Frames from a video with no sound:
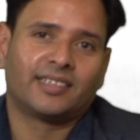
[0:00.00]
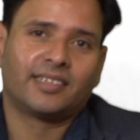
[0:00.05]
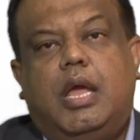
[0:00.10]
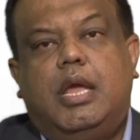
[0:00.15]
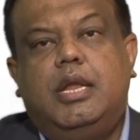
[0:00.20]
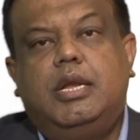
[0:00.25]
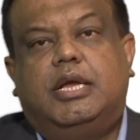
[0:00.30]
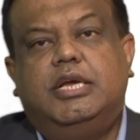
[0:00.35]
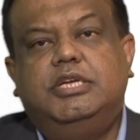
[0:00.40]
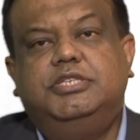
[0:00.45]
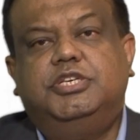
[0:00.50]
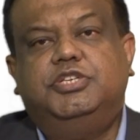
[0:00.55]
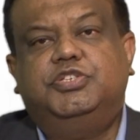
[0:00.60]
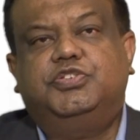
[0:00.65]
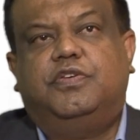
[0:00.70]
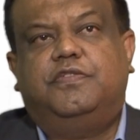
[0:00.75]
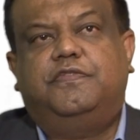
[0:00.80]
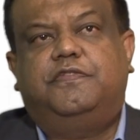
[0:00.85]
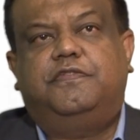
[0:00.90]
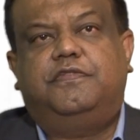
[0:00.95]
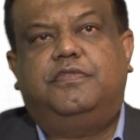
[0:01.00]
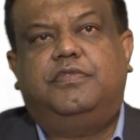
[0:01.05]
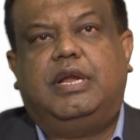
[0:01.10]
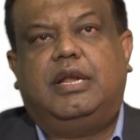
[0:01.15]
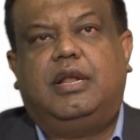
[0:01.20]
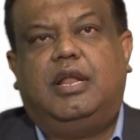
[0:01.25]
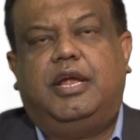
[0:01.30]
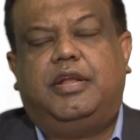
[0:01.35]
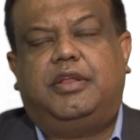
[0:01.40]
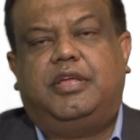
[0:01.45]
In cases of
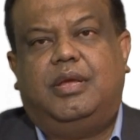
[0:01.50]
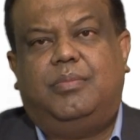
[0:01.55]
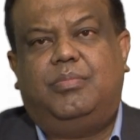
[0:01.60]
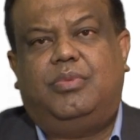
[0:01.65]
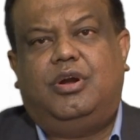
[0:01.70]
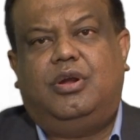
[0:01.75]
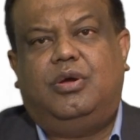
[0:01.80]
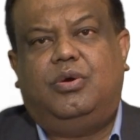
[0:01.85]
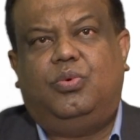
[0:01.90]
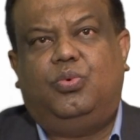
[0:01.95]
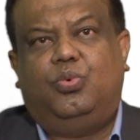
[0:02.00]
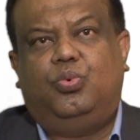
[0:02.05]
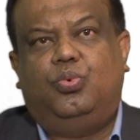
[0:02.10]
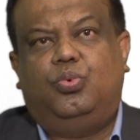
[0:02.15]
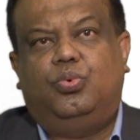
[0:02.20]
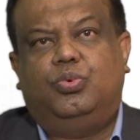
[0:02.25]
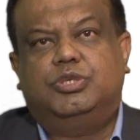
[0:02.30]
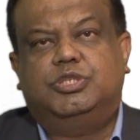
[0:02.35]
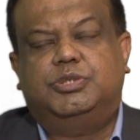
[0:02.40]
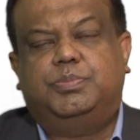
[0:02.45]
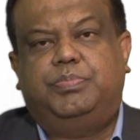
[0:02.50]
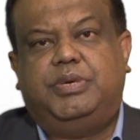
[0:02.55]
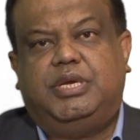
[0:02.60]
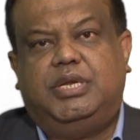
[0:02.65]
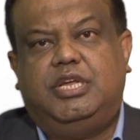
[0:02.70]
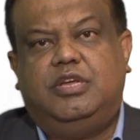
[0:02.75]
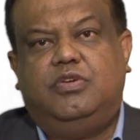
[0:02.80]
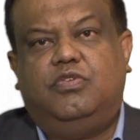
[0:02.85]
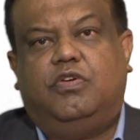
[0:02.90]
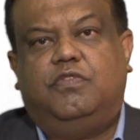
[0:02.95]
red light camera or
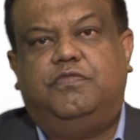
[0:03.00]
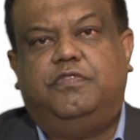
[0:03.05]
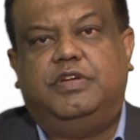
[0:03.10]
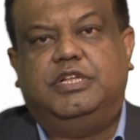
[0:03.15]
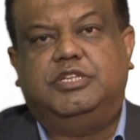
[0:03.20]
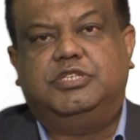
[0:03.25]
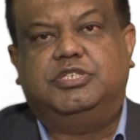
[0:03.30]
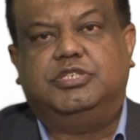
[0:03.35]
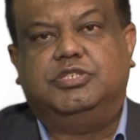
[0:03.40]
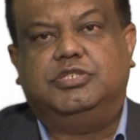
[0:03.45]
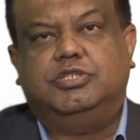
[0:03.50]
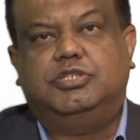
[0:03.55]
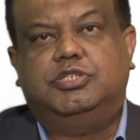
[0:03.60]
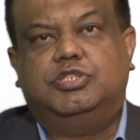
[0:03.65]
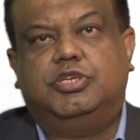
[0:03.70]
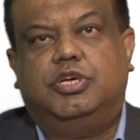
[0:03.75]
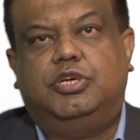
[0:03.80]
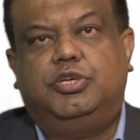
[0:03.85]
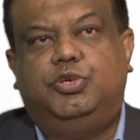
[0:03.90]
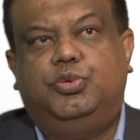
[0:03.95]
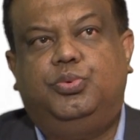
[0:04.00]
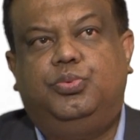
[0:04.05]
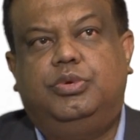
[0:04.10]
speeding offences, you